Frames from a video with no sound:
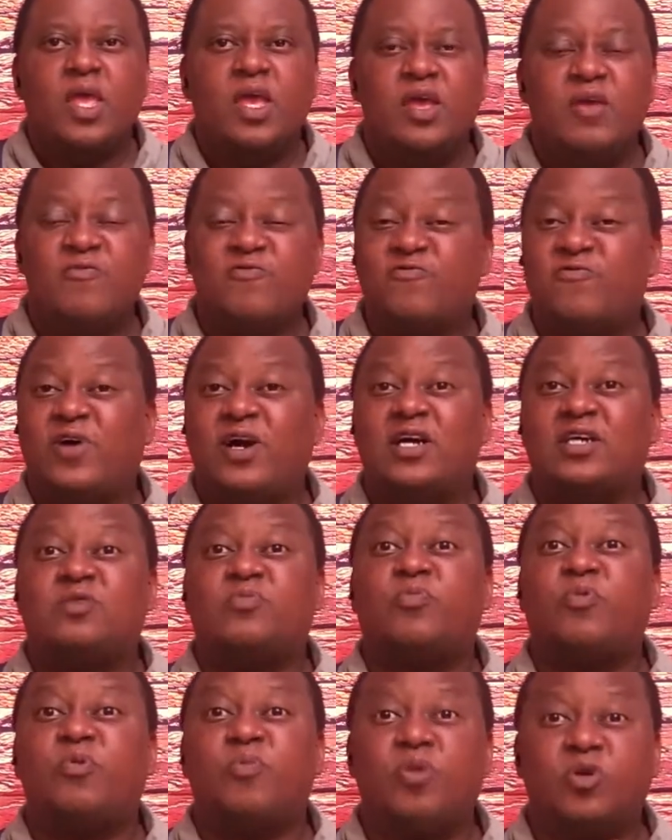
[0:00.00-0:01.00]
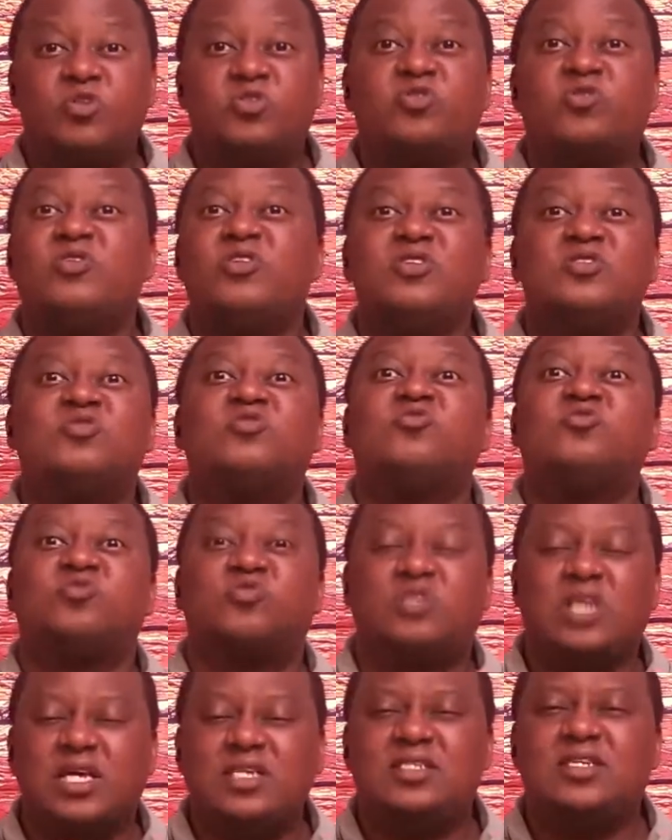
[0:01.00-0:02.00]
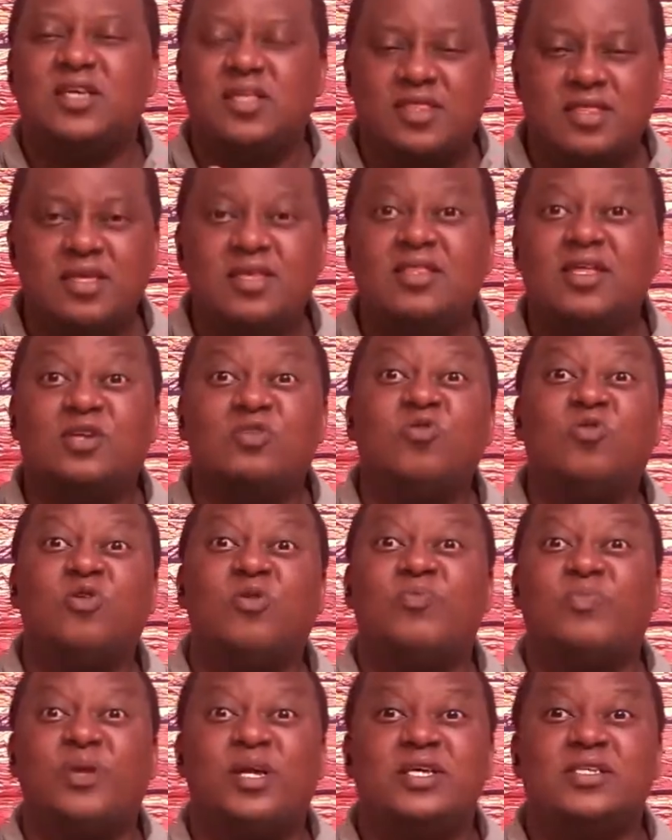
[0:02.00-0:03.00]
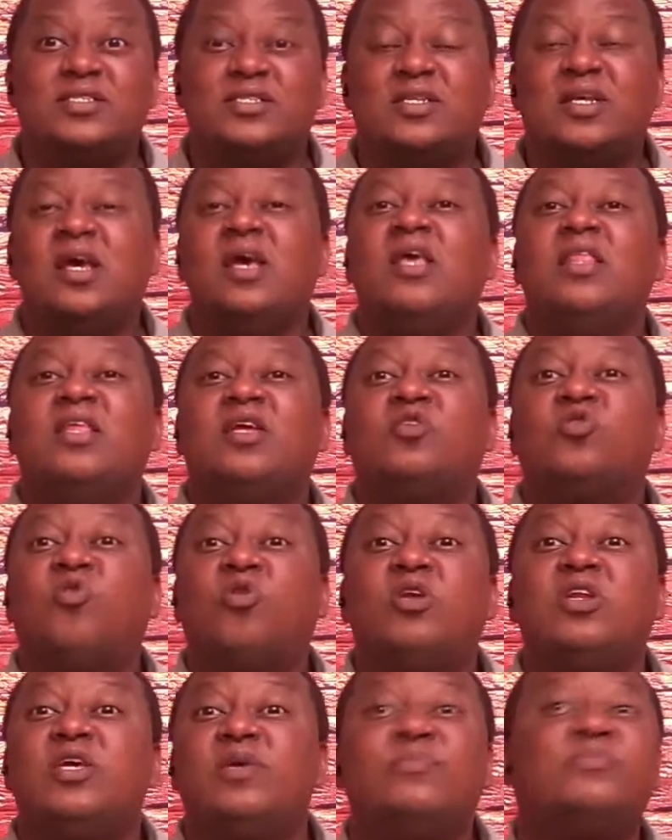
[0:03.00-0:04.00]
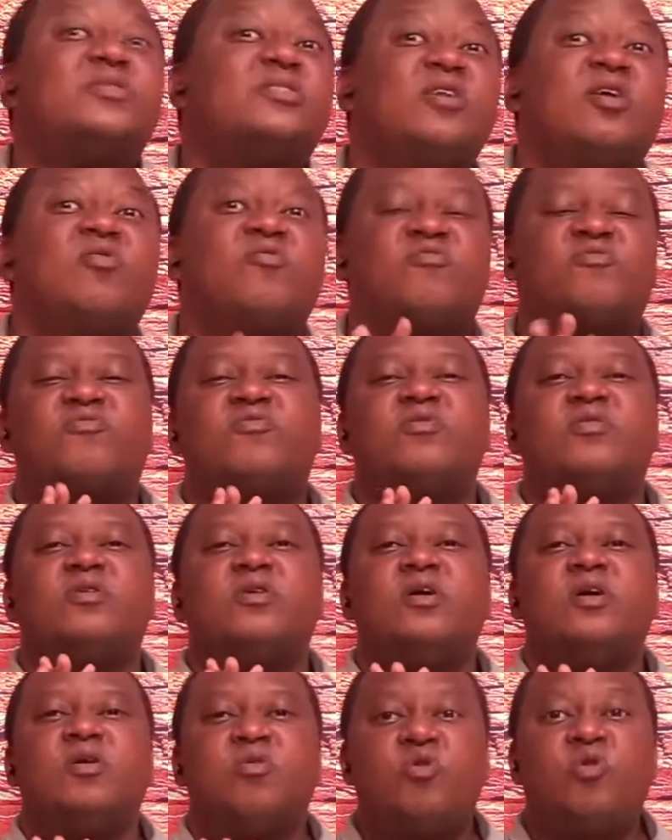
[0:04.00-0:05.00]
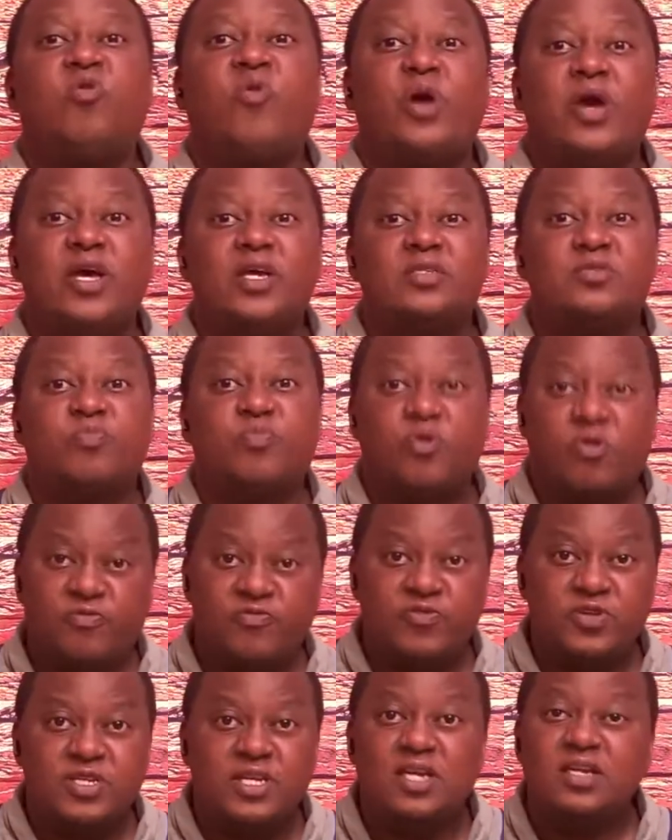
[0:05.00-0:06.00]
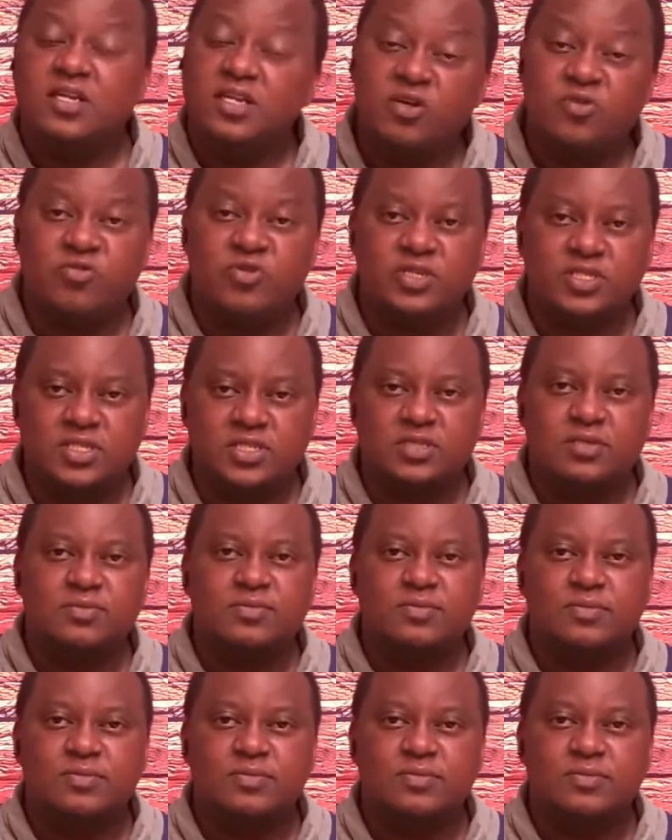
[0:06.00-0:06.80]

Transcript: In fact, promotion is such a thing that God placed that God Himself requires profit and increase.